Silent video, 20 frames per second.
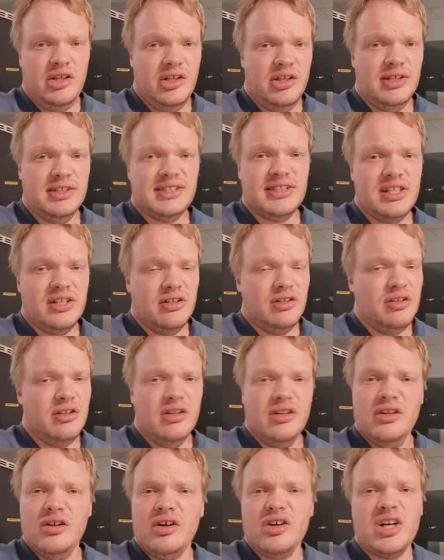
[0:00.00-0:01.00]
it's
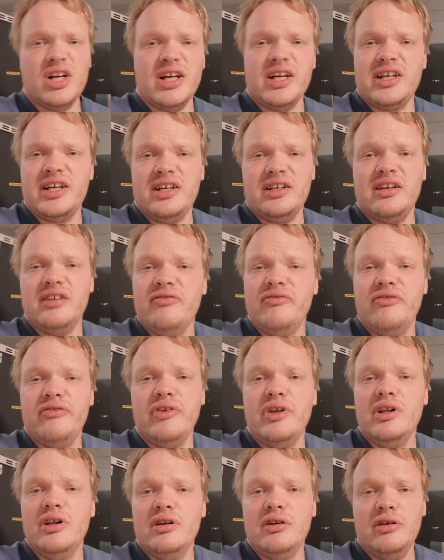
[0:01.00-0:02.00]
not like I can
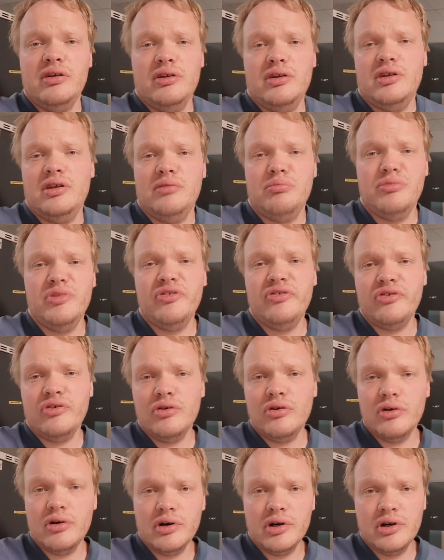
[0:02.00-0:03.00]
feel
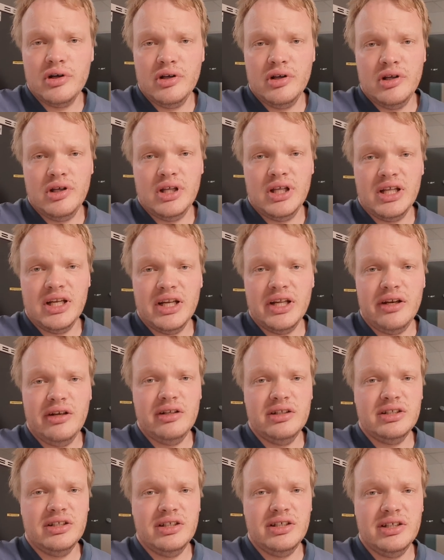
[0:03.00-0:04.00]
before that
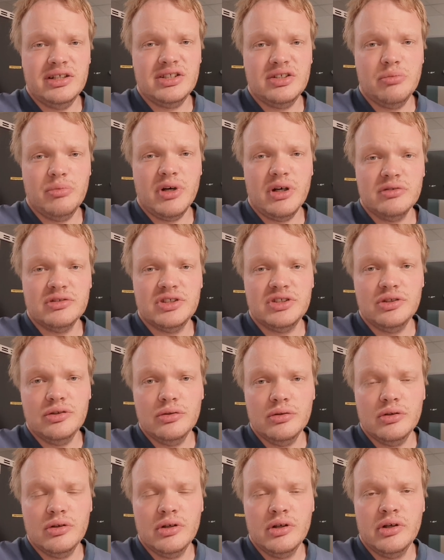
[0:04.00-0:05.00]
it is about
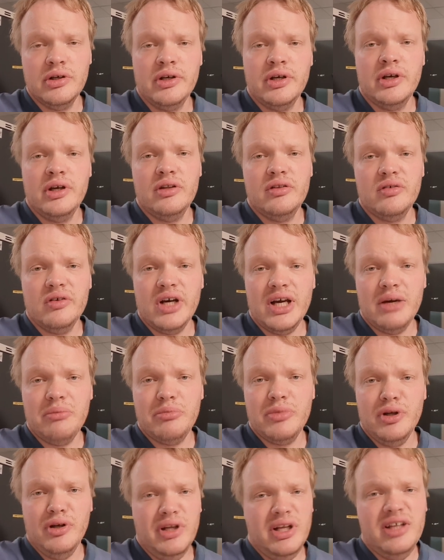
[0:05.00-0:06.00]
to, to
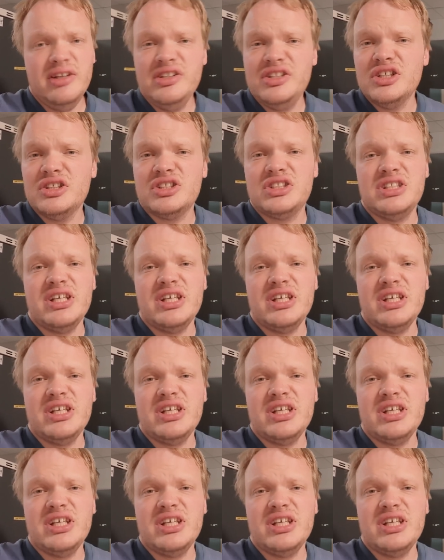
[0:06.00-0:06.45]
happen. It just